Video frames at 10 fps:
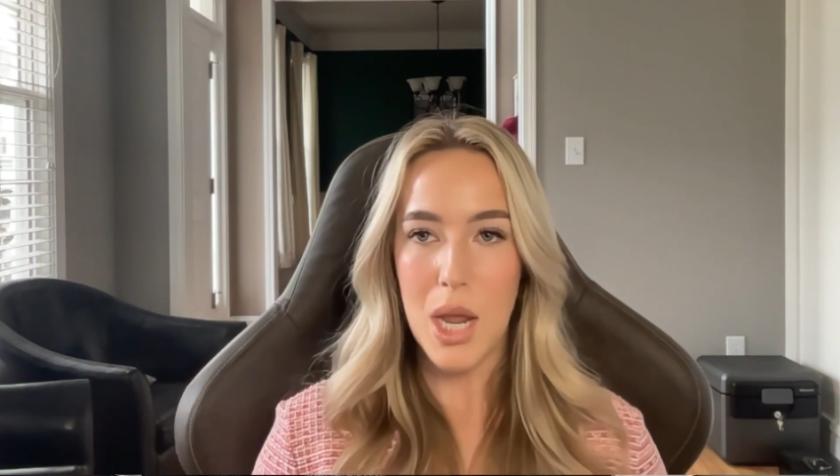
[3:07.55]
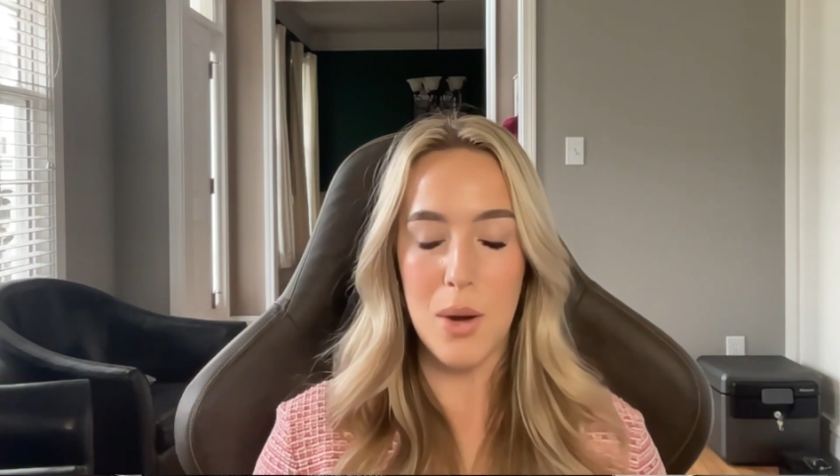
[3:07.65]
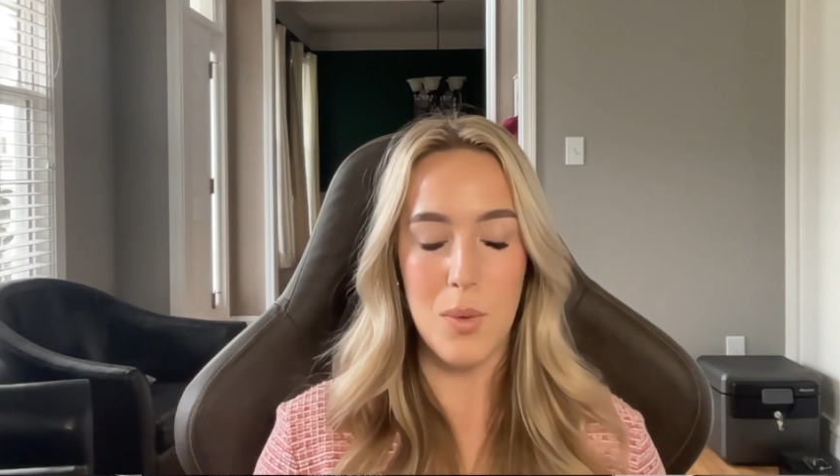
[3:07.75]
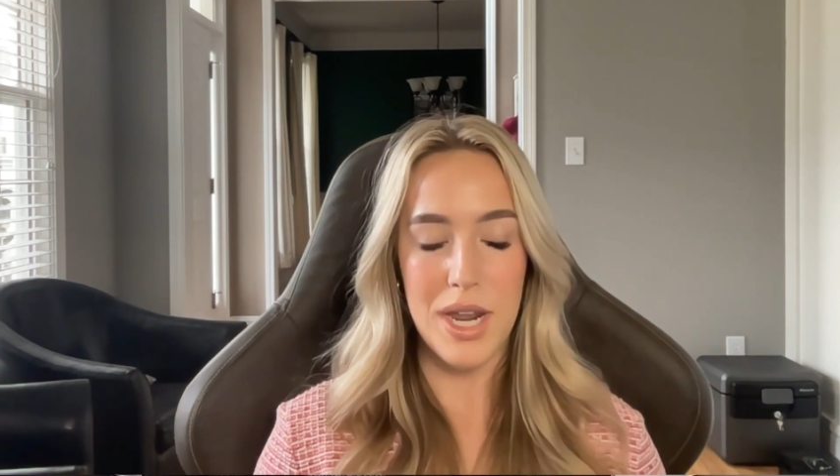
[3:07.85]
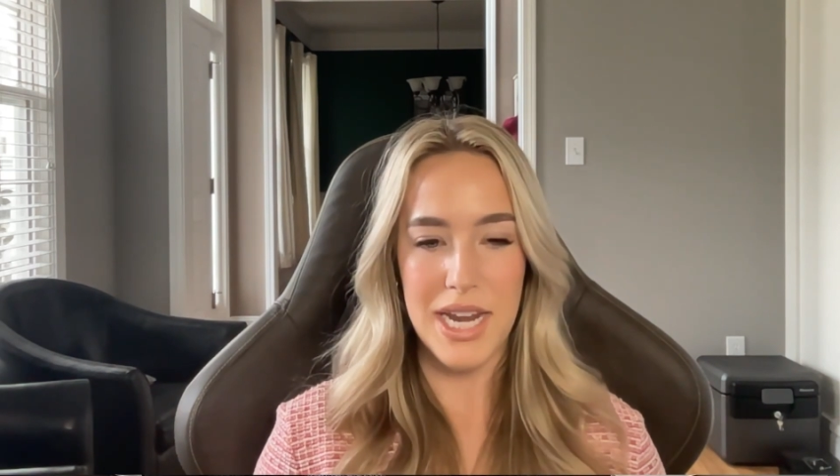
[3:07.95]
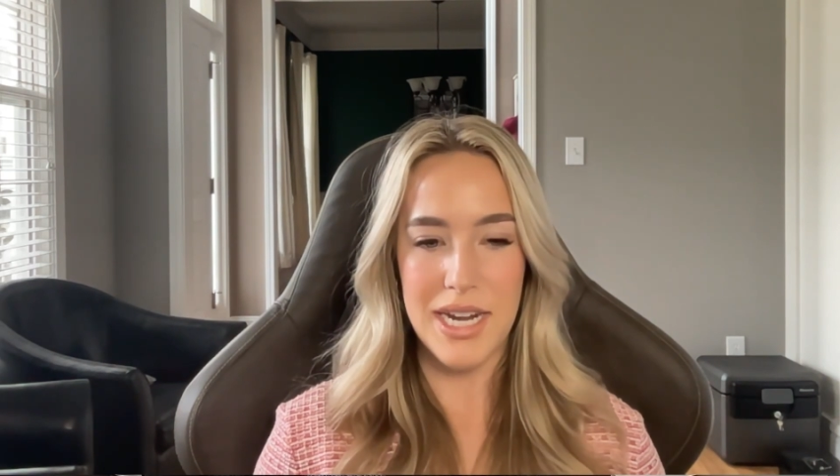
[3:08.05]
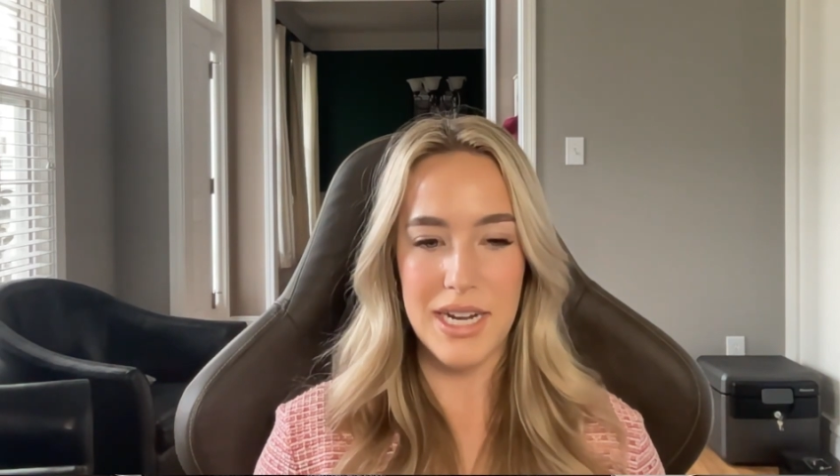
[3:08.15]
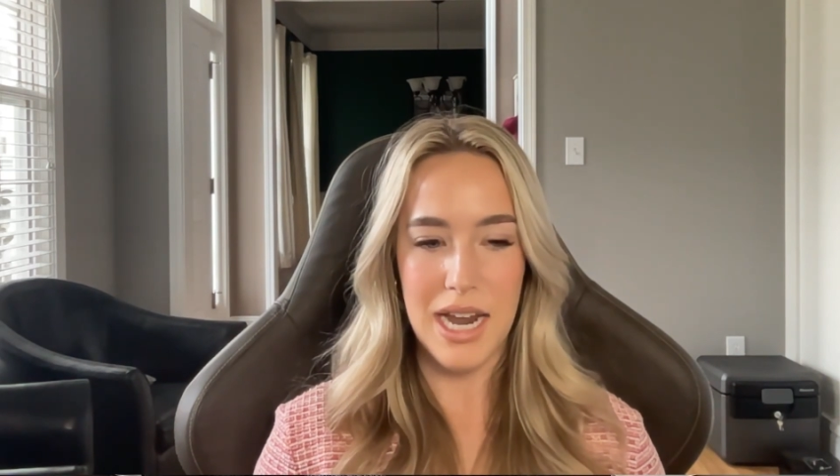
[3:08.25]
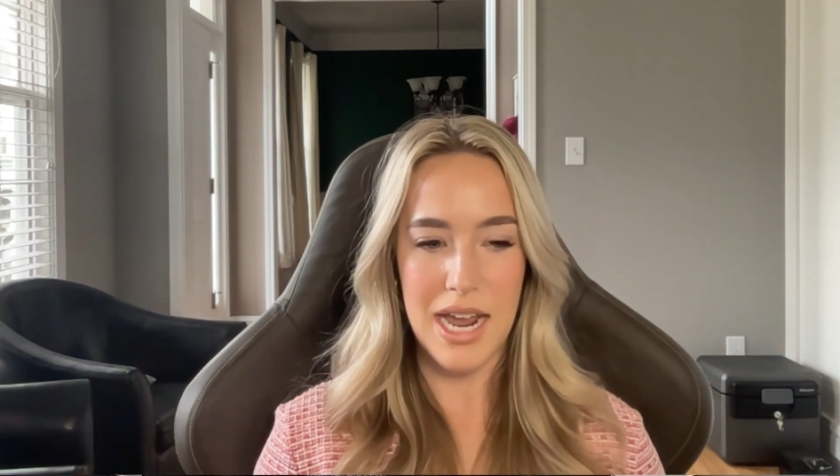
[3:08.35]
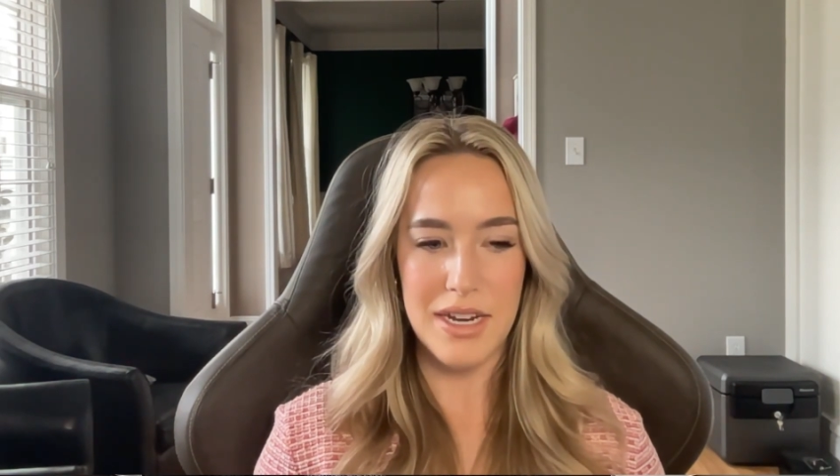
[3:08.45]
I went
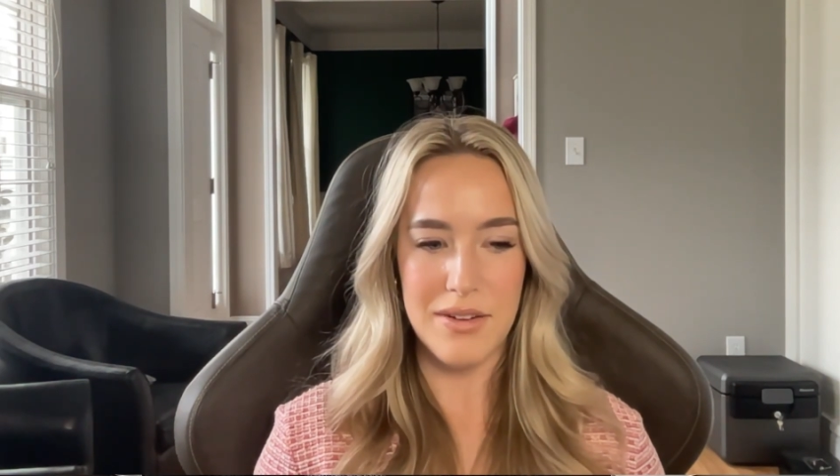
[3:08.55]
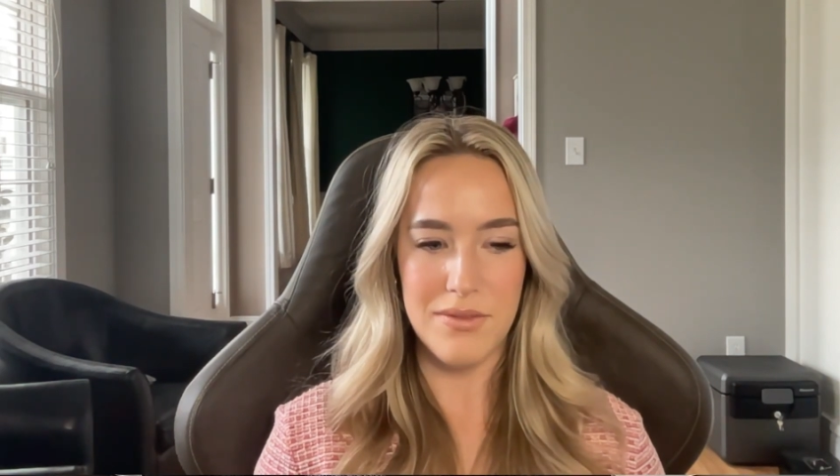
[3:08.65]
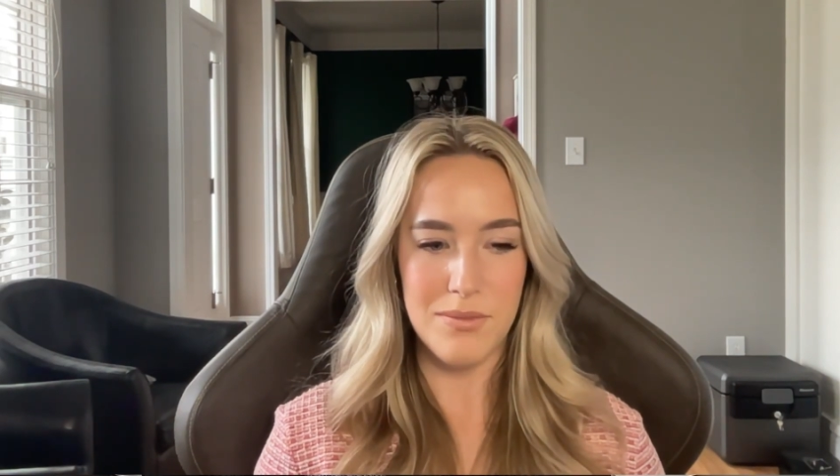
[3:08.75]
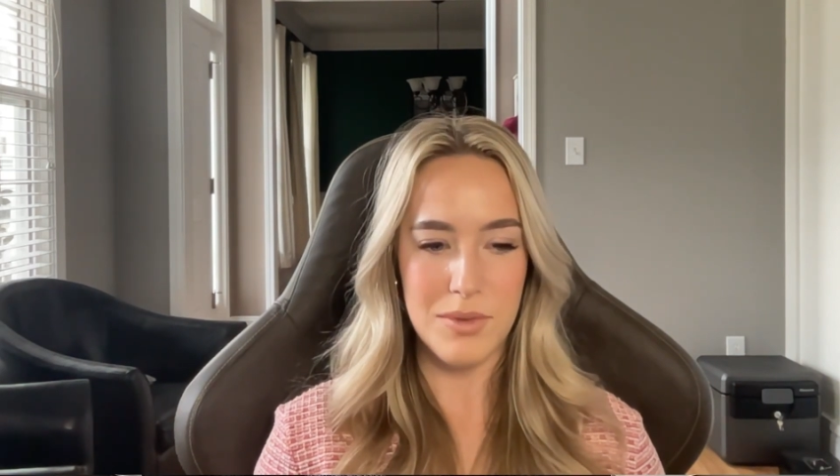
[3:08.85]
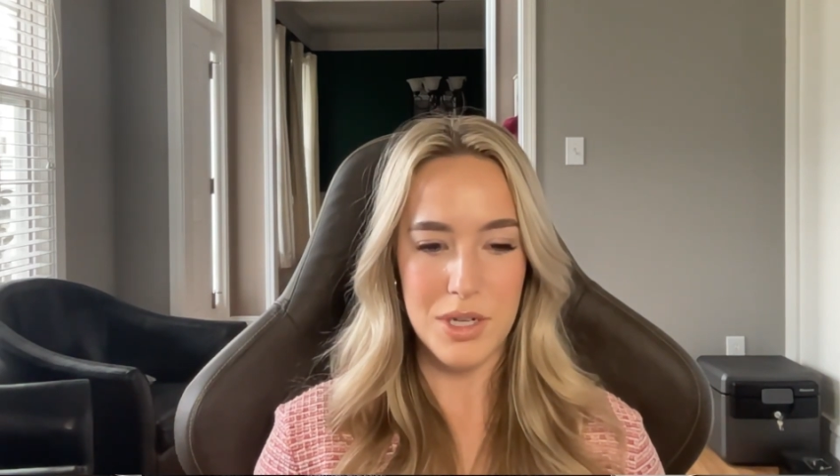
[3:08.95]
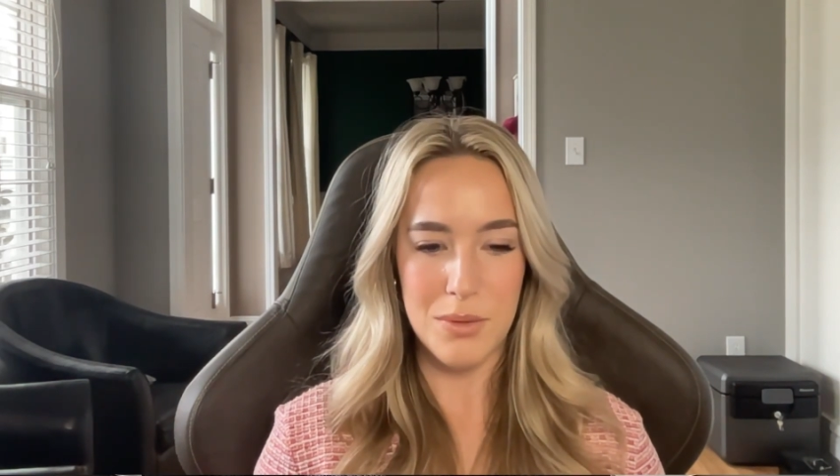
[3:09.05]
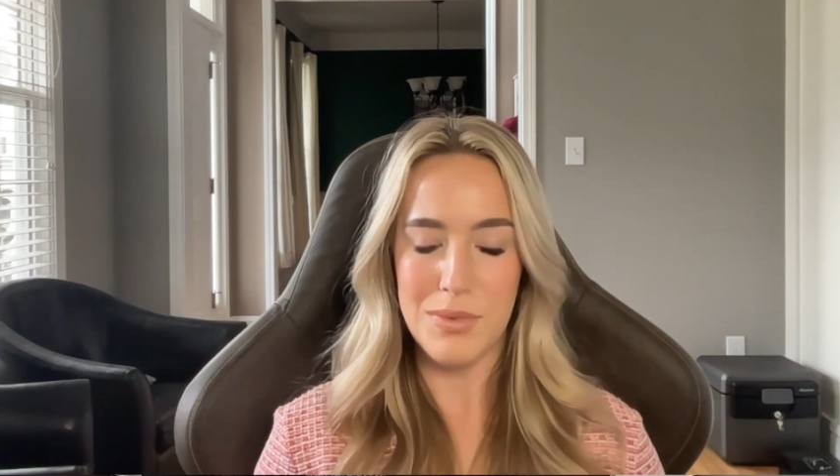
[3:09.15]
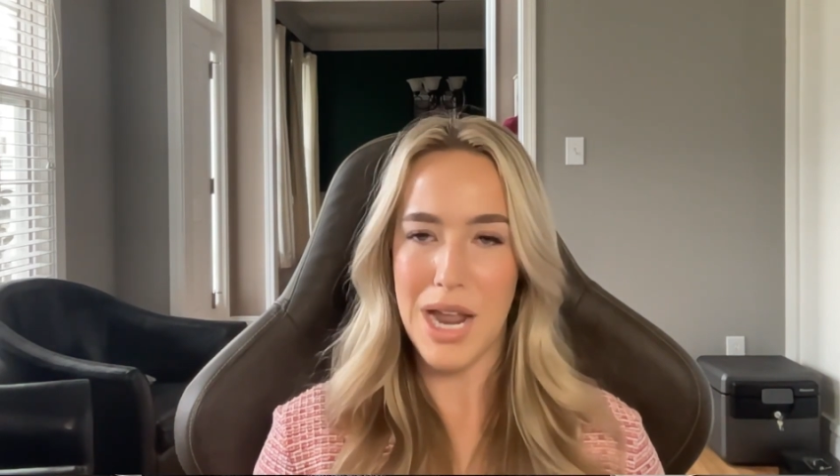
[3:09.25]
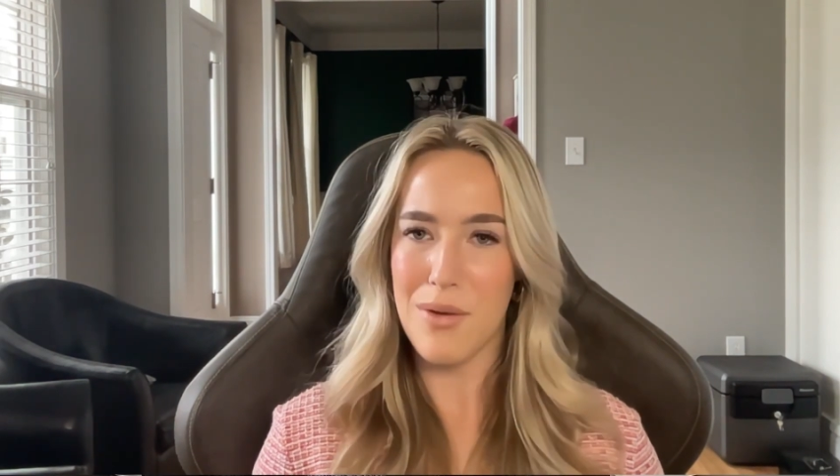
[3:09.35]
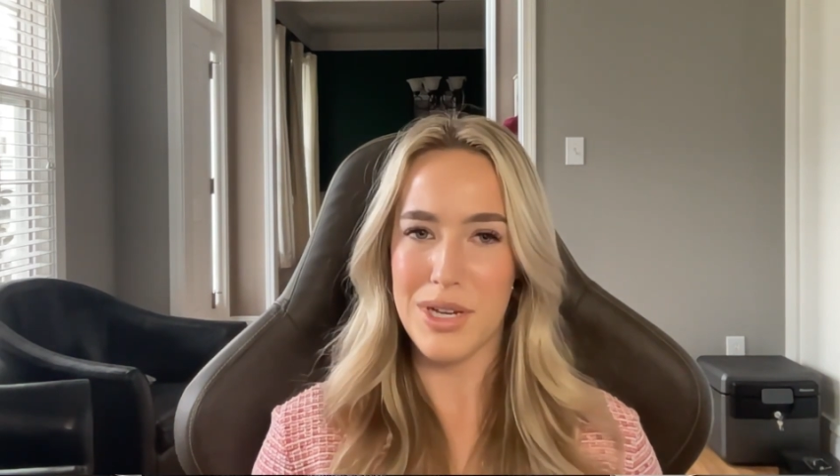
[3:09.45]
in kind of,
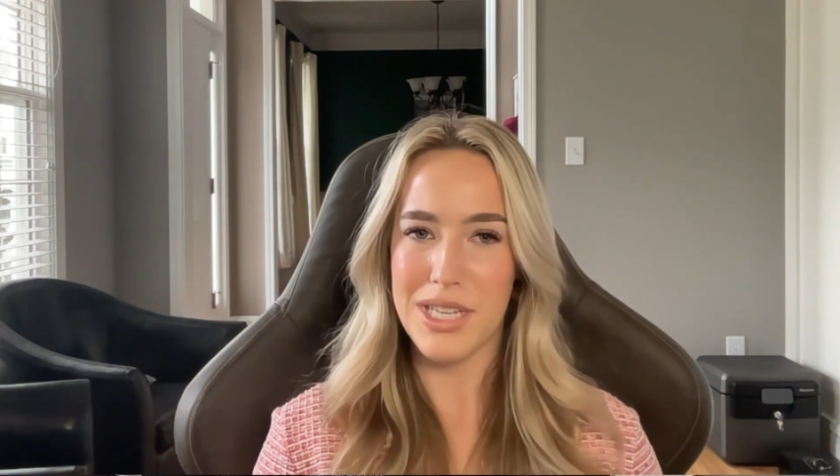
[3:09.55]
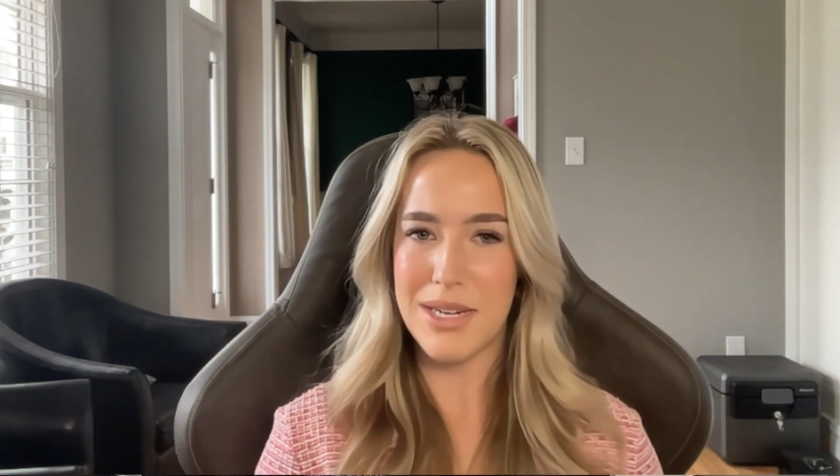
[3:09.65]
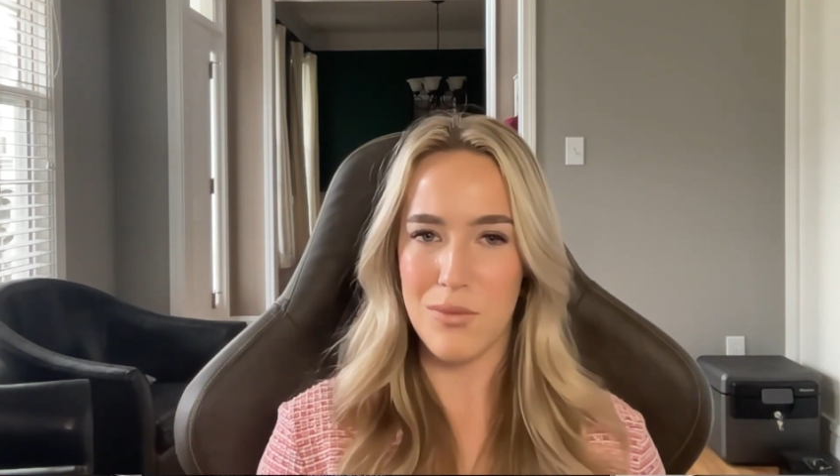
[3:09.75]
not really